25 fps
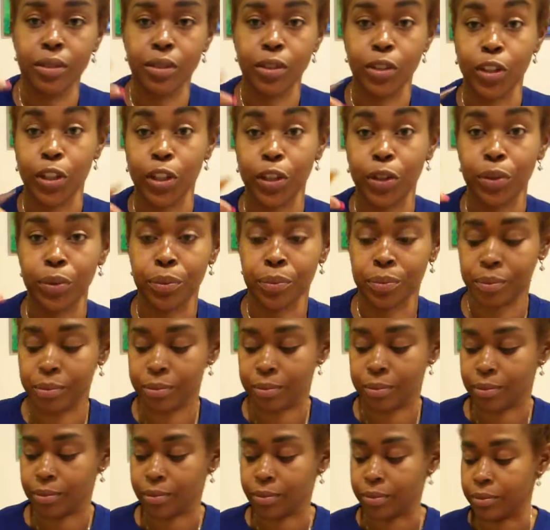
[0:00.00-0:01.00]
You,
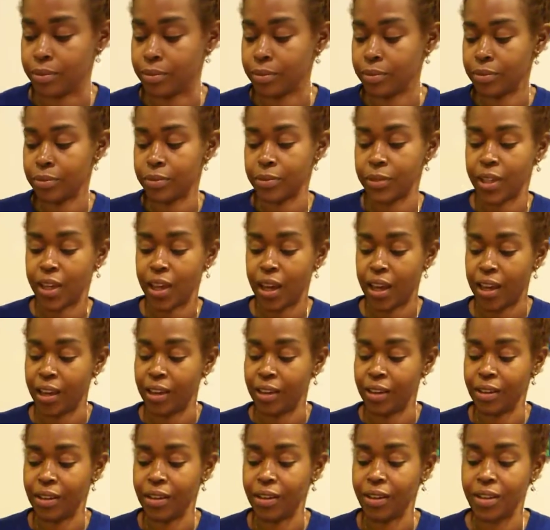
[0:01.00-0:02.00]

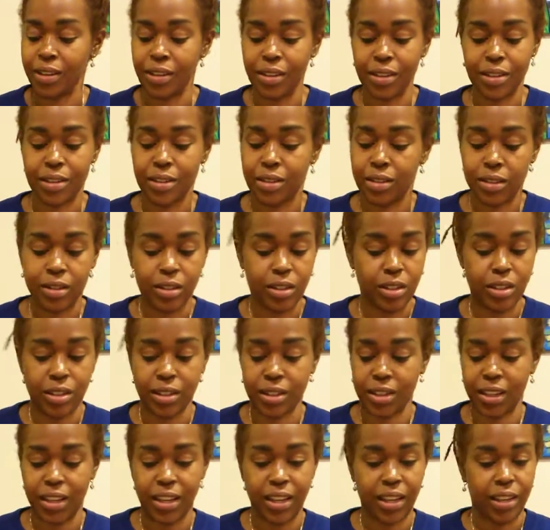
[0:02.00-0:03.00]
okay?
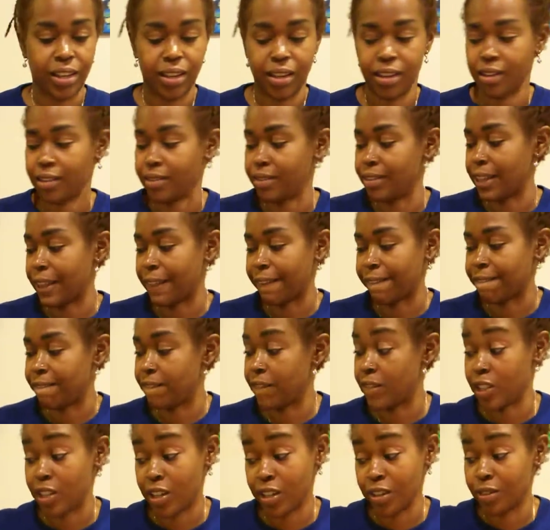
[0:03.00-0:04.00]
Just kick it.
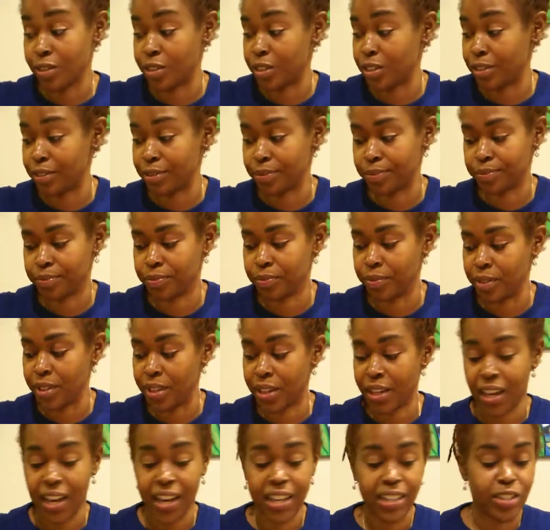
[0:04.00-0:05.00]
Told you.
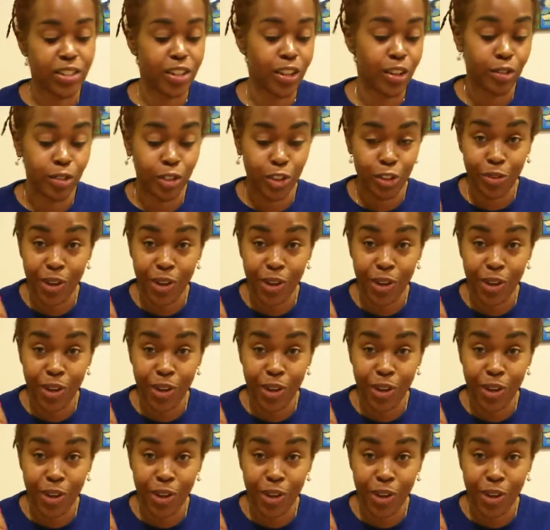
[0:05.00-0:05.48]
I told you.